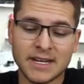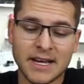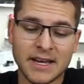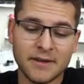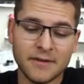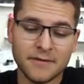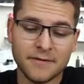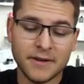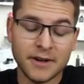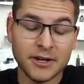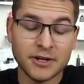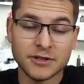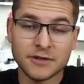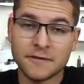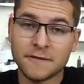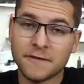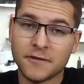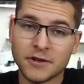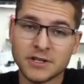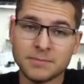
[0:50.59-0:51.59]
I
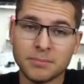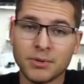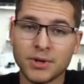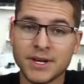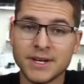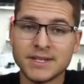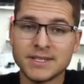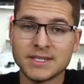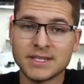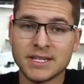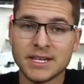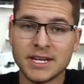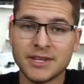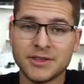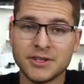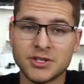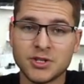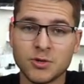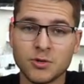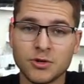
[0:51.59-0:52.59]
finished first place in
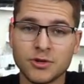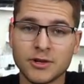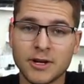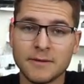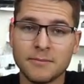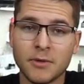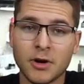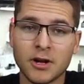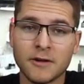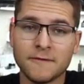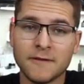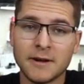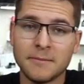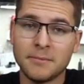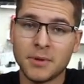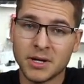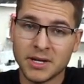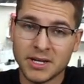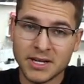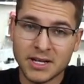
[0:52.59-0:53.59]
the two-wheel drive modified
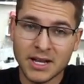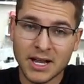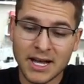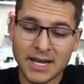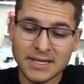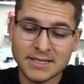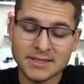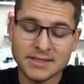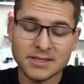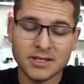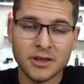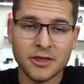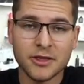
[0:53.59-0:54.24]
buggy class,